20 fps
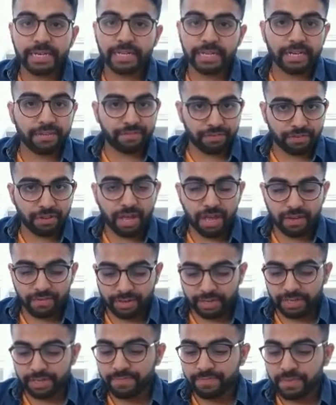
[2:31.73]
letter if you have
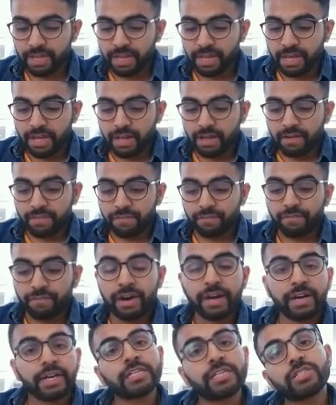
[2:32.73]
any.
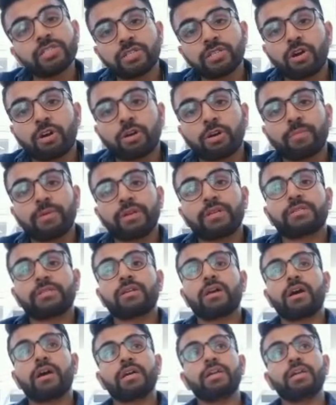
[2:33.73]
Financial documents. Now